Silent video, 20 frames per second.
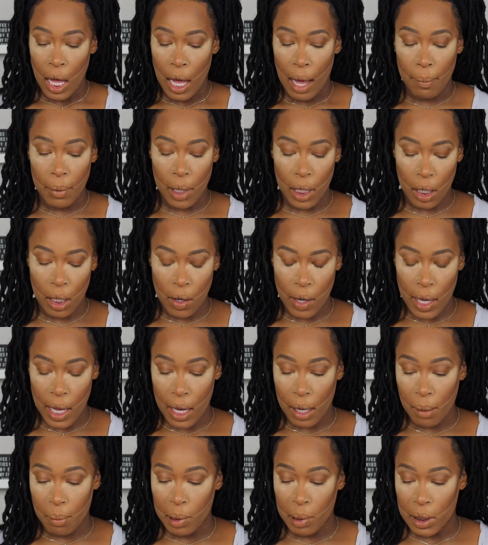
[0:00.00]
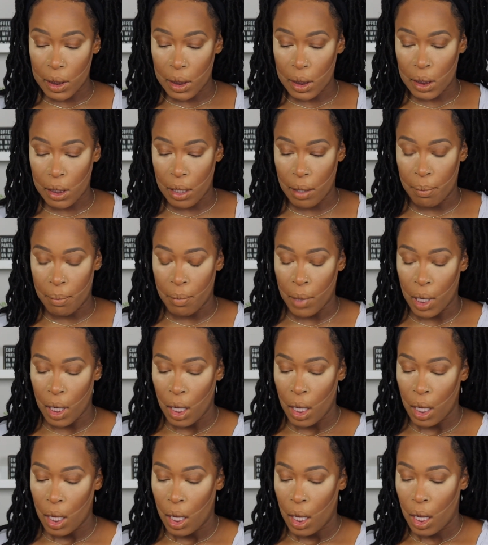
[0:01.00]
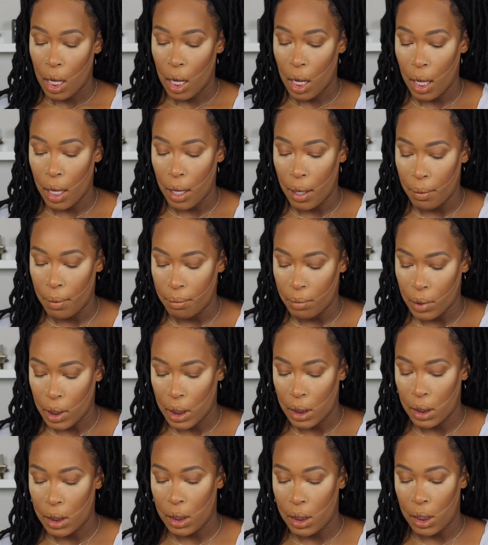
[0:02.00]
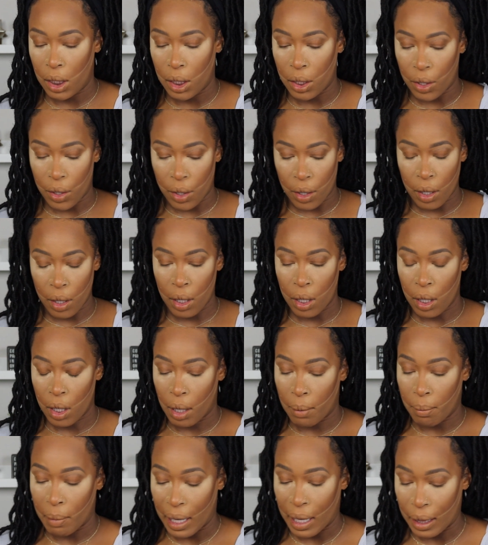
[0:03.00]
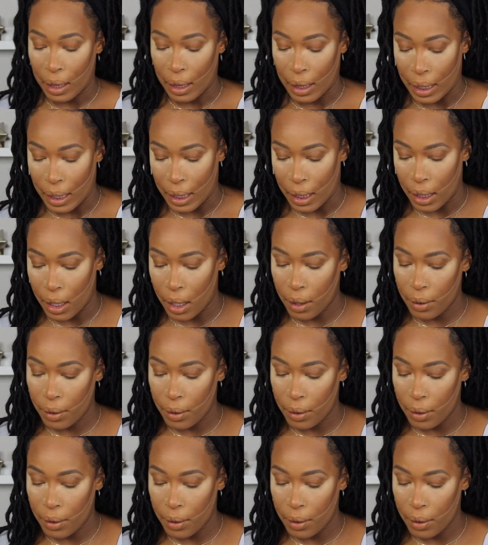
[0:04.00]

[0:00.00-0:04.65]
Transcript: I'm gonna go ahead and put some concealer on my lid